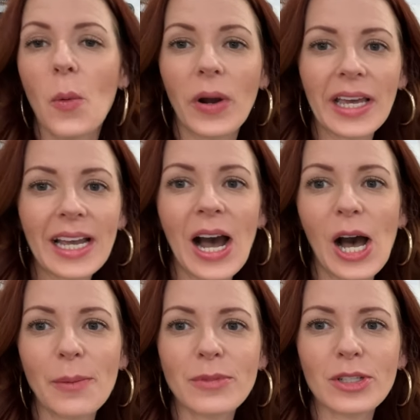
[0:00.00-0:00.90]
when it
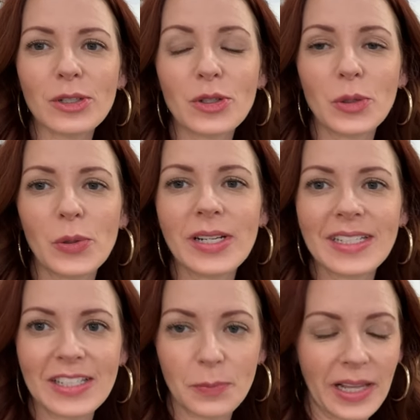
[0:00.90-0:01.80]
comes to
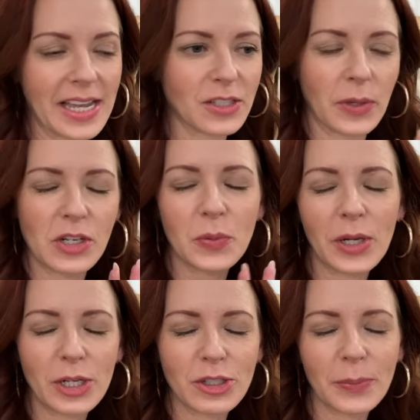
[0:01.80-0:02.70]
display. So I just
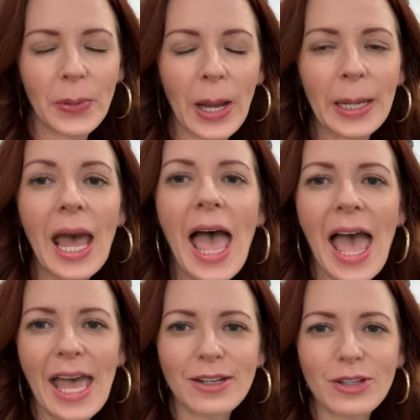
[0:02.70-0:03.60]
want to jump on and